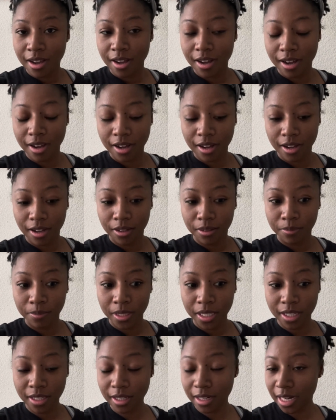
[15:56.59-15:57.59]
Um,
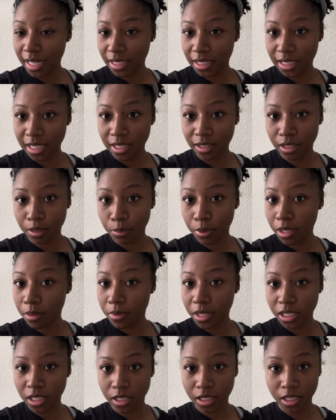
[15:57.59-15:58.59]
nightstands are pretty
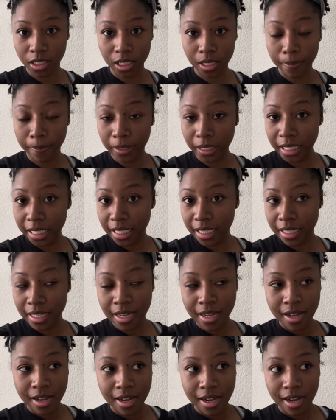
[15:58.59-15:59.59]
much just complete.
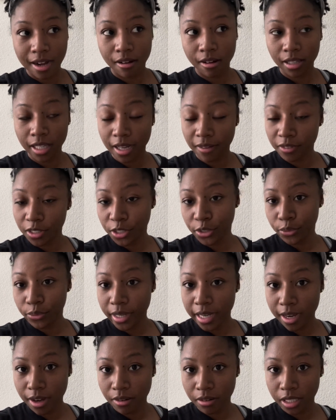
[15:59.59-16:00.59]
All I have to do
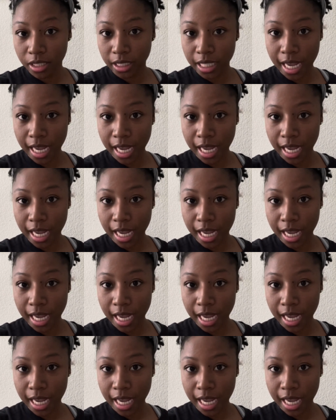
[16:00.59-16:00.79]
now is